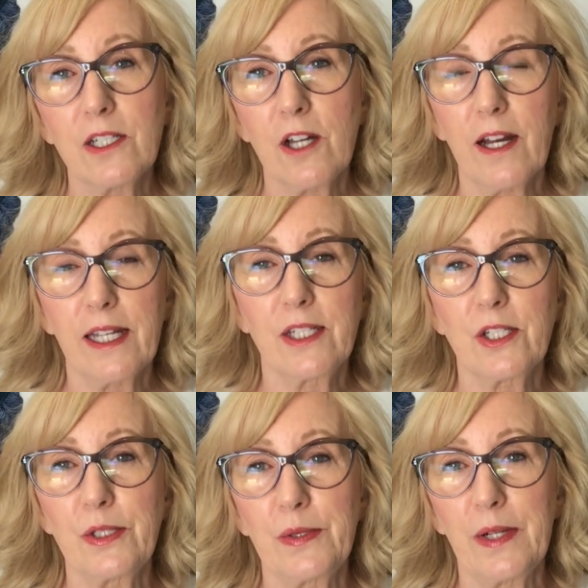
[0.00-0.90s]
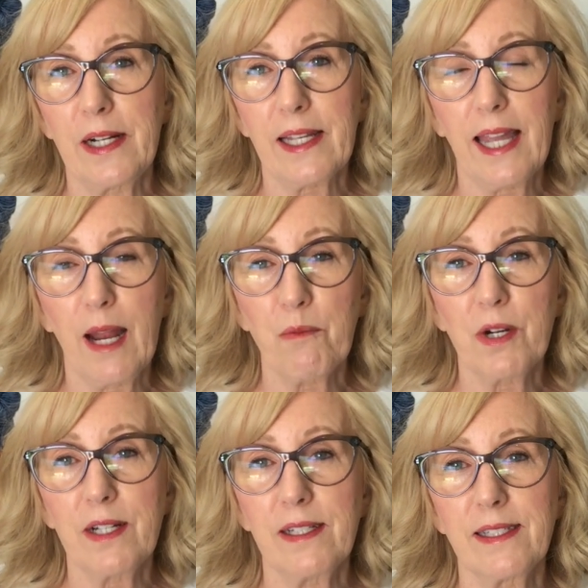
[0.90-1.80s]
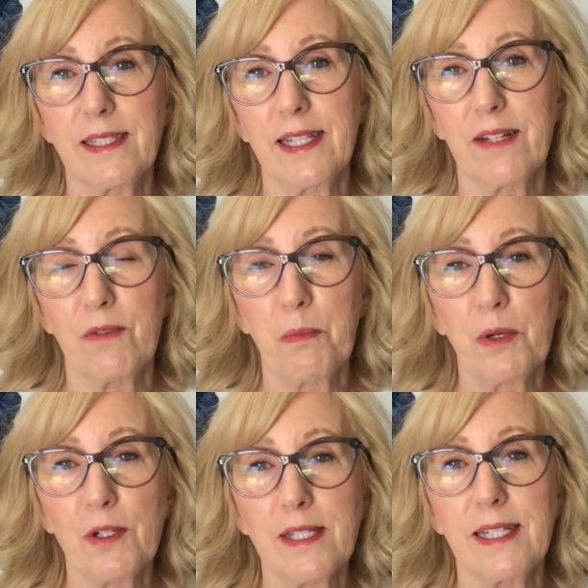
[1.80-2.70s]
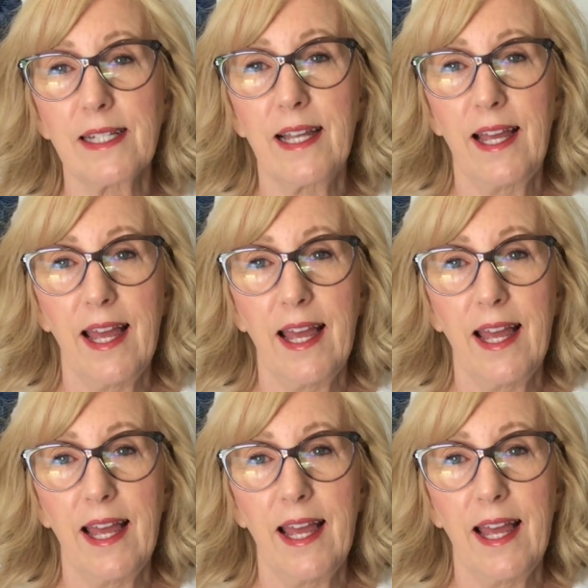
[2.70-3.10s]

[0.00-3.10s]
talking to a camera instead of a person,